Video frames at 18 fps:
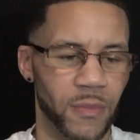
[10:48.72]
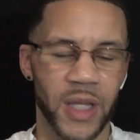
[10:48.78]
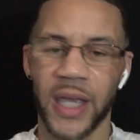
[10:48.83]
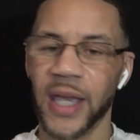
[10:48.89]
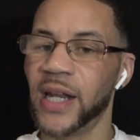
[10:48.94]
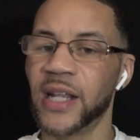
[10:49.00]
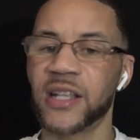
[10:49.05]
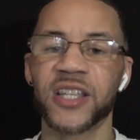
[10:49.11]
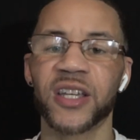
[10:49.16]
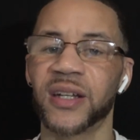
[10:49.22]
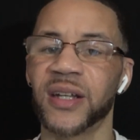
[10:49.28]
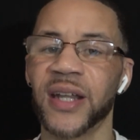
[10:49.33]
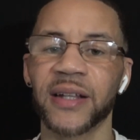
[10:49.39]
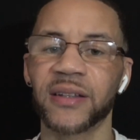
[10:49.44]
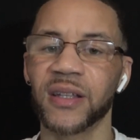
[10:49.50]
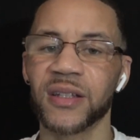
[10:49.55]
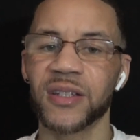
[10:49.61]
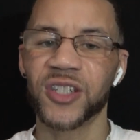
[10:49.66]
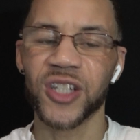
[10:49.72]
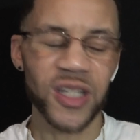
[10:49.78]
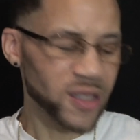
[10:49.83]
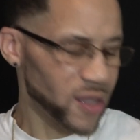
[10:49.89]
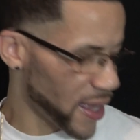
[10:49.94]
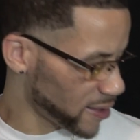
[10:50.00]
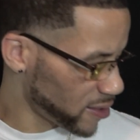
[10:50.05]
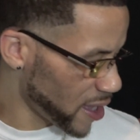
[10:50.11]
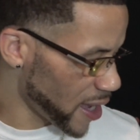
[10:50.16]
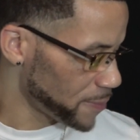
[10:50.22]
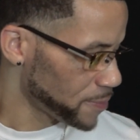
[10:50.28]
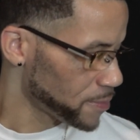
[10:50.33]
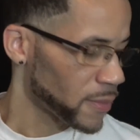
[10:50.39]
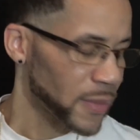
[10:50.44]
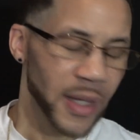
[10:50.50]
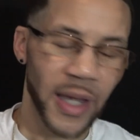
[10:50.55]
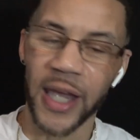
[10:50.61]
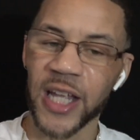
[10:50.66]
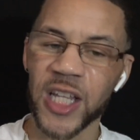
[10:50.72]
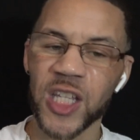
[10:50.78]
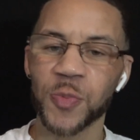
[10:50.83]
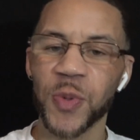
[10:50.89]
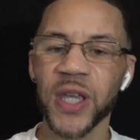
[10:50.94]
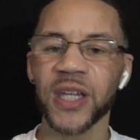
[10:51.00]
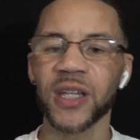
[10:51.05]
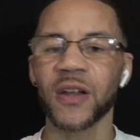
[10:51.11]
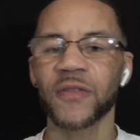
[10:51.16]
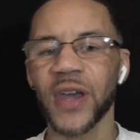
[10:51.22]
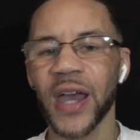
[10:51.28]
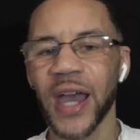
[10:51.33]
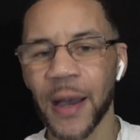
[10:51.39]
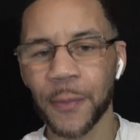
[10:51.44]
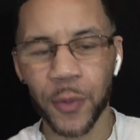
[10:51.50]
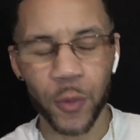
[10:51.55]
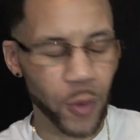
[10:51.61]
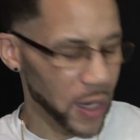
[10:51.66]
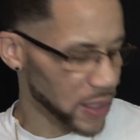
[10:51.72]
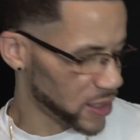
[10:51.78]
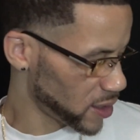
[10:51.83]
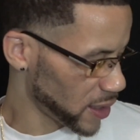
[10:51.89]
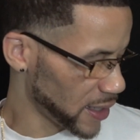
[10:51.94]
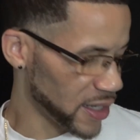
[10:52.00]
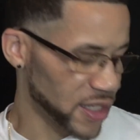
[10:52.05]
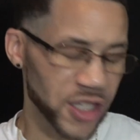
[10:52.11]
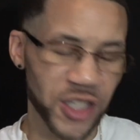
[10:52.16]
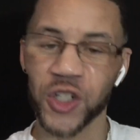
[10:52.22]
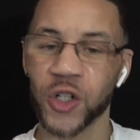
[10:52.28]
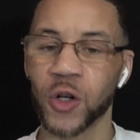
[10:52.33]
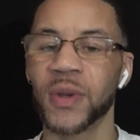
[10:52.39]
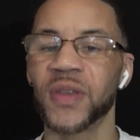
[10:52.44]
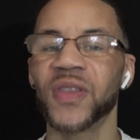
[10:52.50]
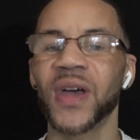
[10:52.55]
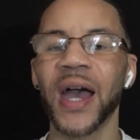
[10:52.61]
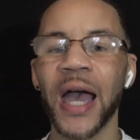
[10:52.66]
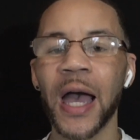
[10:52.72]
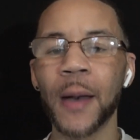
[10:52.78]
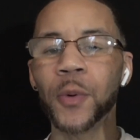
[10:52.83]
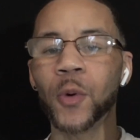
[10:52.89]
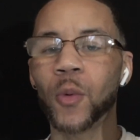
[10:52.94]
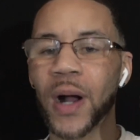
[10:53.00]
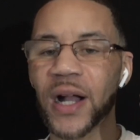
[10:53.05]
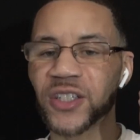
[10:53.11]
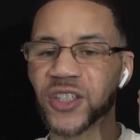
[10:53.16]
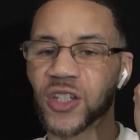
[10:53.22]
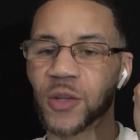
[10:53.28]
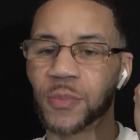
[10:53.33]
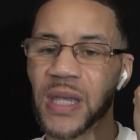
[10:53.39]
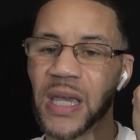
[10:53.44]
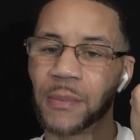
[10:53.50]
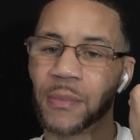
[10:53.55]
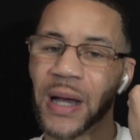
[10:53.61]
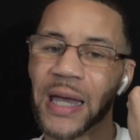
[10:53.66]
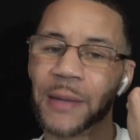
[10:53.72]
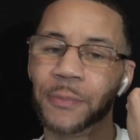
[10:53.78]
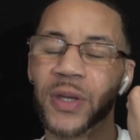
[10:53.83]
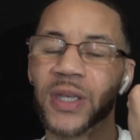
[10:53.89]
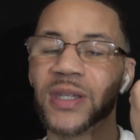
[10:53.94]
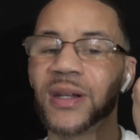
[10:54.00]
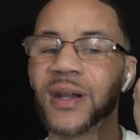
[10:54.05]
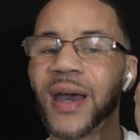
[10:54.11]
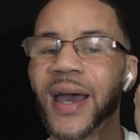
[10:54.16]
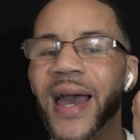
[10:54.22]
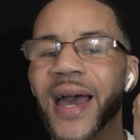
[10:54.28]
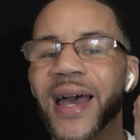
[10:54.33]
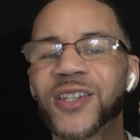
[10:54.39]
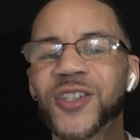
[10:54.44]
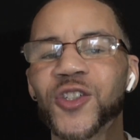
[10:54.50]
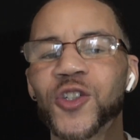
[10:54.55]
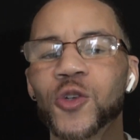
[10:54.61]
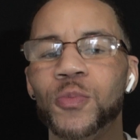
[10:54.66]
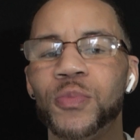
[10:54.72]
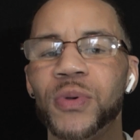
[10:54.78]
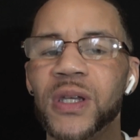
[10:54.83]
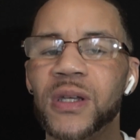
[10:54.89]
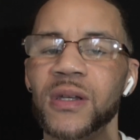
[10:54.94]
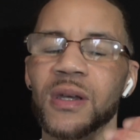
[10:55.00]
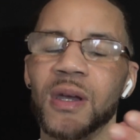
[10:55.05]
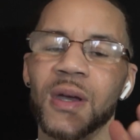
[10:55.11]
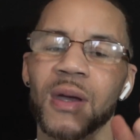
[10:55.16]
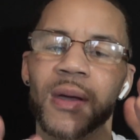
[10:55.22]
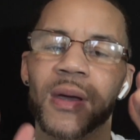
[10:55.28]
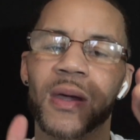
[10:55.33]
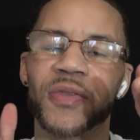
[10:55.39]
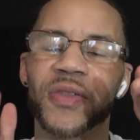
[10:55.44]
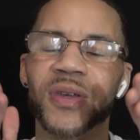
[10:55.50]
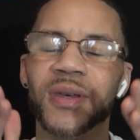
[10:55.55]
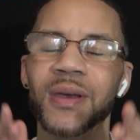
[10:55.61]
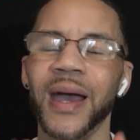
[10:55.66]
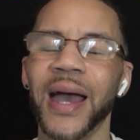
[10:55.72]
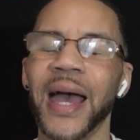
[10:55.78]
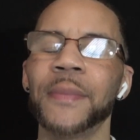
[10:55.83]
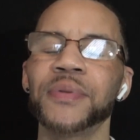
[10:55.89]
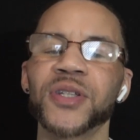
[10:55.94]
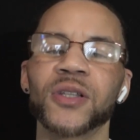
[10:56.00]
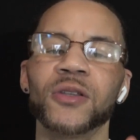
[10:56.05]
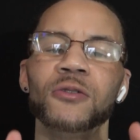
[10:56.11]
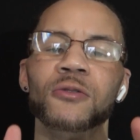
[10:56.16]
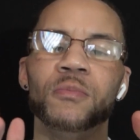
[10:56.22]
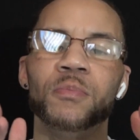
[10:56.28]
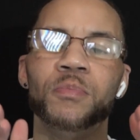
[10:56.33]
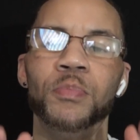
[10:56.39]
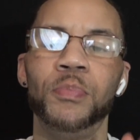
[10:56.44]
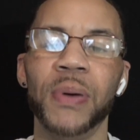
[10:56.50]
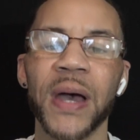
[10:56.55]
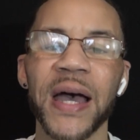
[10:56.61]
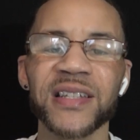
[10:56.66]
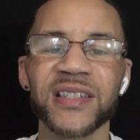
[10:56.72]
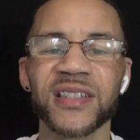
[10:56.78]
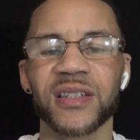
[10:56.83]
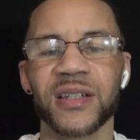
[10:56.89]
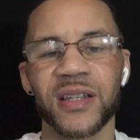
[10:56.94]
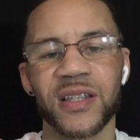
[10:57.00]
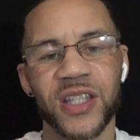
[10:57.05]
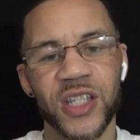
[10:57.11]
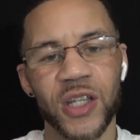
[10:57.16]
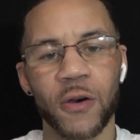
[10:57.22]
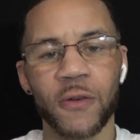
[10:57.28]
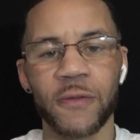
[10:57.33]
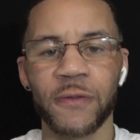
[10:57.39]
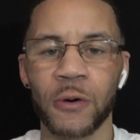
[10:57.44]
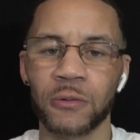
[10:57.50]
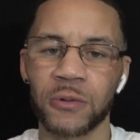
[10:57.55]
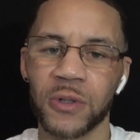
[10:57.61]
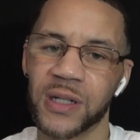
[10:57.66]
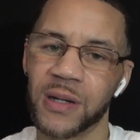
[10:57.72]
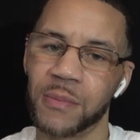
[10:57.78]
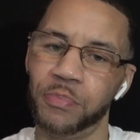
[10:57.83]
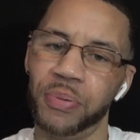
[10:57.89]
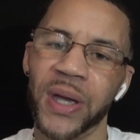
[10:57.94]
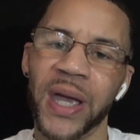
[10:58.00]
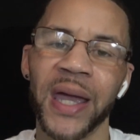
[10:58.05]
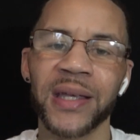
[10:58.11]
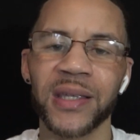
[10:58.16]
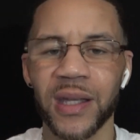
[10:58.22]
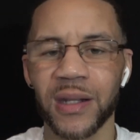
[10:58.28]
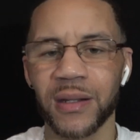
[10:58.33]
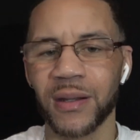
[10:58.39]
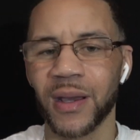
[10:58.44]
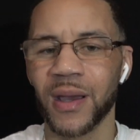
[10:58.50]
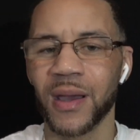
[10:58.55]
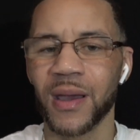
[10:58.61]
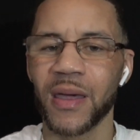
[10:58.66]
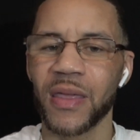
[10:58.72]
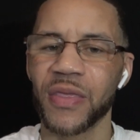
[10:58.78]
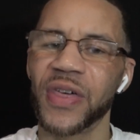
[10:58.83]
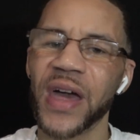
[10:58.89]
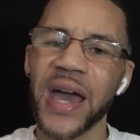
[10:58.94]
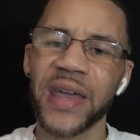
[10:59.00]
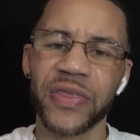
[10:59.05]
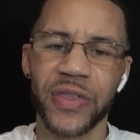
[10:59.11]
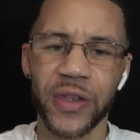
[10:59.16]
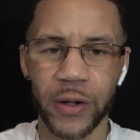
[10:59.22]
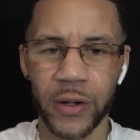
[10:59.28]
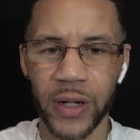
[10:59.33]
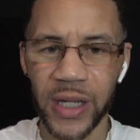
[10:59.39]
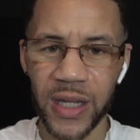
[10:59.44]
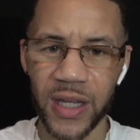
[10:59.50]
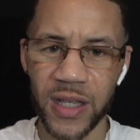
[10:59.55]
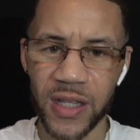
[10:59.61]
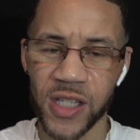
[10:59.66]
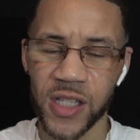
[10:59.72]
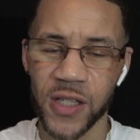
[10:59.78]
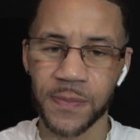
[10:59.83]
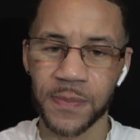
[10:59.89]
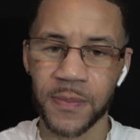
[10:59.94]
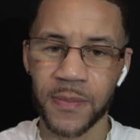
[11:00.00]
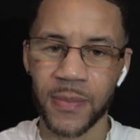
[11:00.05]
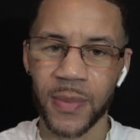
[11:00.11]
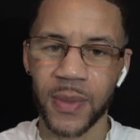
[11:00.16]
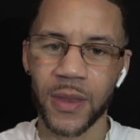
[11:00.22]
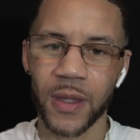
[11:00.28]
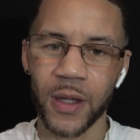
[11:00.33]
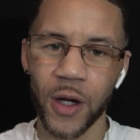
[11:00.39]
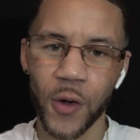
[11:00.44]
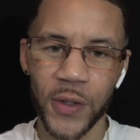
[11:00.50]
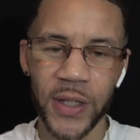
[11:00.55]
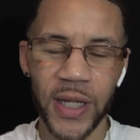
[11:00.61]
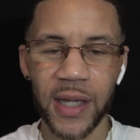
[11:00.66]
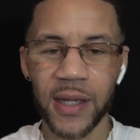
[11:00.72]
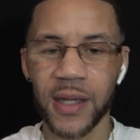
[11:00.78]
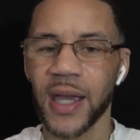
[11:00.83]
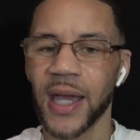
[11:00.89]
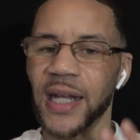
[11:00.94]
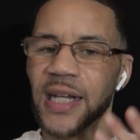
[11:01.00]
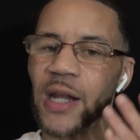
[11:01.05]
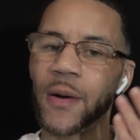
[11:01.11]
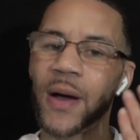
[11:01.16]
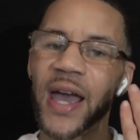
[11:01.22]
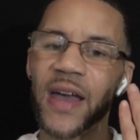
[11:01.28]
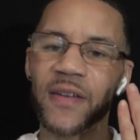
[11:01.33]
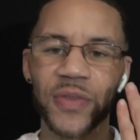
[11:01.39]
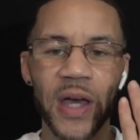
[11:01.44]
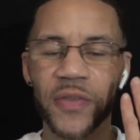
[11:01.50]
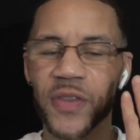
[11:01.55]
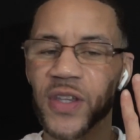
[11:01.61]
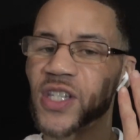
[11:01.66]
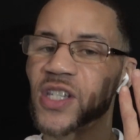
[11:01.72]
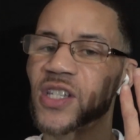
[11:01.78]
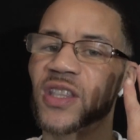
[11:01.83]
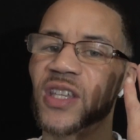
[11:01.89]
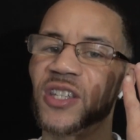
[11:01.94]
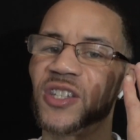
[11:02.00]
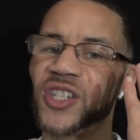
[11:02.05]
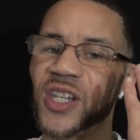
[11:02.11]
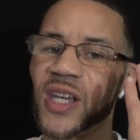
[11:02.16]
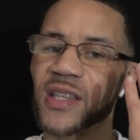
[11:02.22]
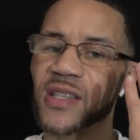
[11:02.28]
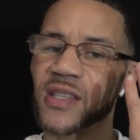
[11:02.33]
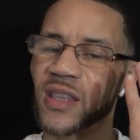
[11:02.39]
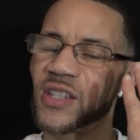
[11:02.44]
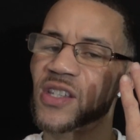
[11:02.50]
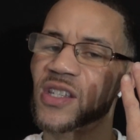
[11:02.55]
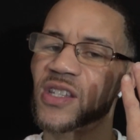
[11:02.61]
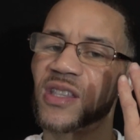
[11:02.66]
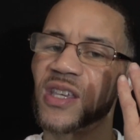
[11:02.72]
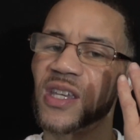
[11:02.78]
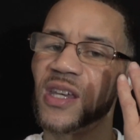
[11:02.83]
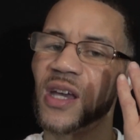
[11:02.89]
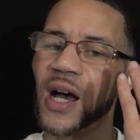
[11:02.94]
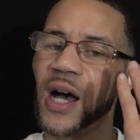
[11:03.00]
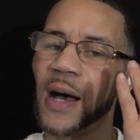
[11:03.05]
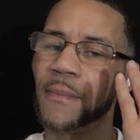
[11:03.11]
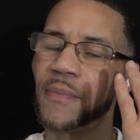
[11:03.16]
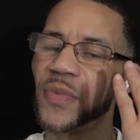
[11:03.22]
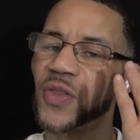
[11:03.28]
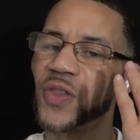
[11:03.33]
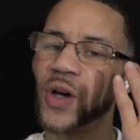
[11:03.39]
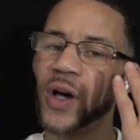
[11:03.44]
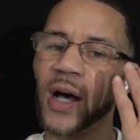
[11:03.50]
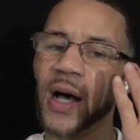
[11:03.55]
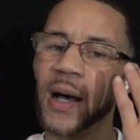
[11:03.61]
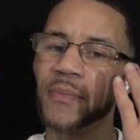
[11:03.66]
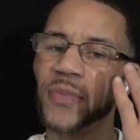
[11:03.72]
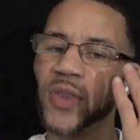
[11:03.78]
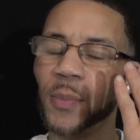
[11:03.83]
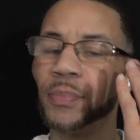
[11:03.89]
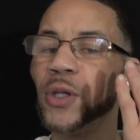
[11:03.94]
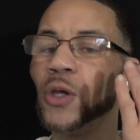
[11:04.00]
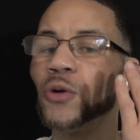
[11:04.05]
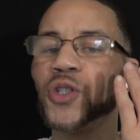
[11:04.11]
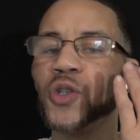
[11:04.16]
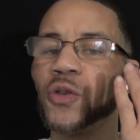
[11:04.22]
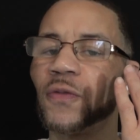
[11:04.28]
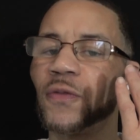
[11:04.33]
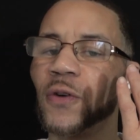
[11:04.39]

and it's connected, just like that. And speaking of the Apple Watch, ladies and gentlemen, the Apple Watch, to me, in my opinion, has to be the absolute best cell phone companion that there is. Okay, now this is the Bluetooth